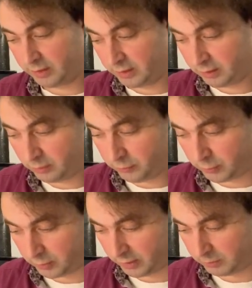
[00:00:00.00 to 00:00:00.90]
the
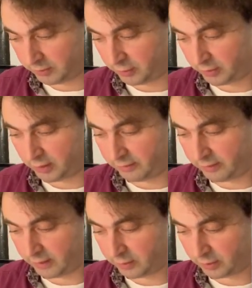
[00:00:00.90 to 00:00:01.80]
full Hamiltonian
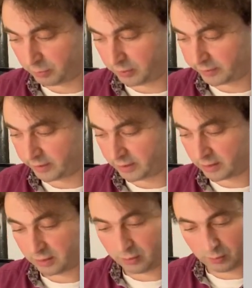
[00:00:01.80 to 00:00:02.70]
without
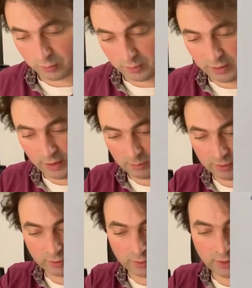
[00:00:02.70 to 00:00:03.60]
impurities to the
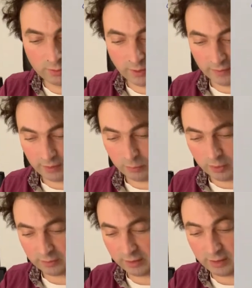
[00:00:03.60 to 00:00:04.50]
Hamiltonian with
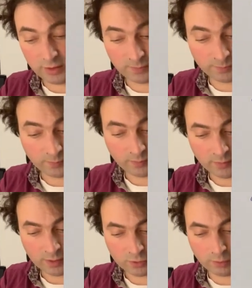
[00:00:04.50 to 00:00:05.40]
impurities.
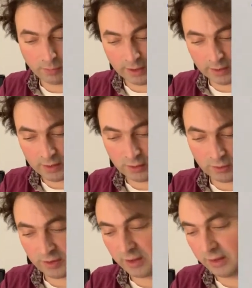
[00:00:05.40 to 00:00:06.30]
So minus the
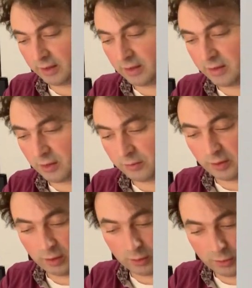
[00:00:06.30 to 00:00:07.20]
on-site energy of the
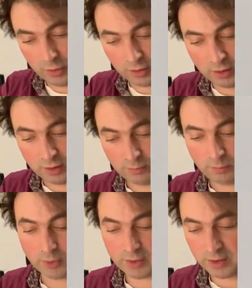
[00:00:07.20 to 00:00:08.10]
host
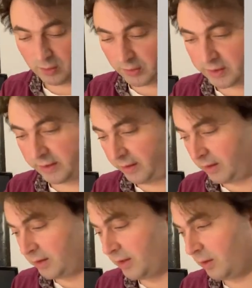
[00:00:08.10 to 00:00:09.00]
plus the on-site
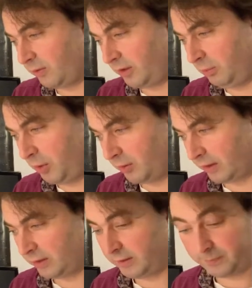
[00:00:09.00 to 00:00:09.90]
energy of the
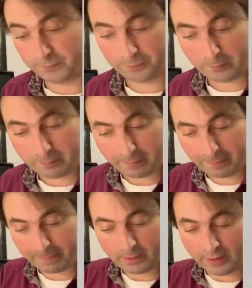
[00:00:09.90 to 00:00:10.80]
impurity.
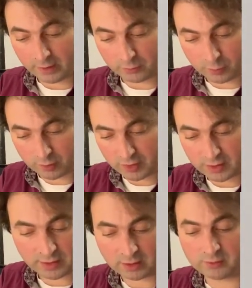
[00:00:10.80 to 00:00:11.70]
And of course,
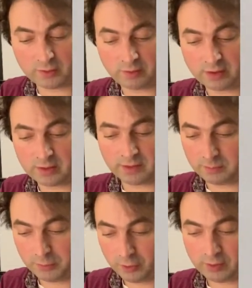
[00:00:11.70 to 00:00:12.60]
instead of doing this with
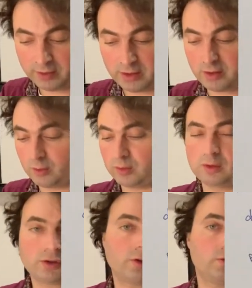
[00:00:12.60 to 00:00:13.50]
impurities, you could
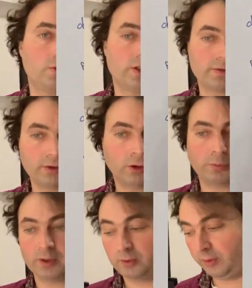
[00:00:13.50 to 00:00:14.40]
also do this with hopping to the